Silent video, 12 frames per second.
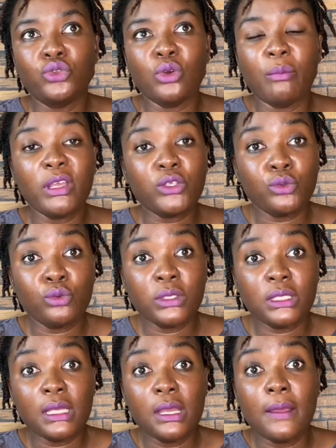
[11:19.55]

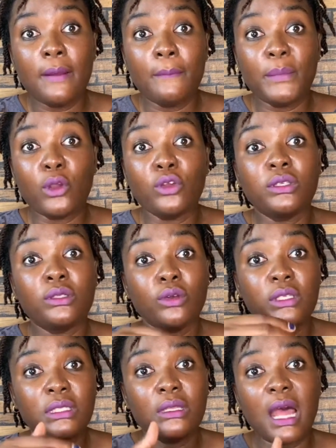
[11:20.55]
masseuse, because
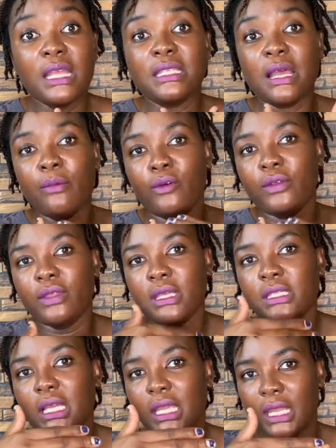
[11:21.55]
those are some of the things
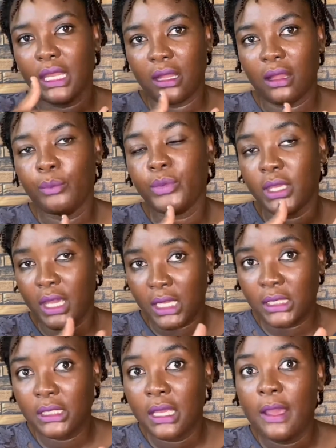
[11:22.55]
that can help, yes,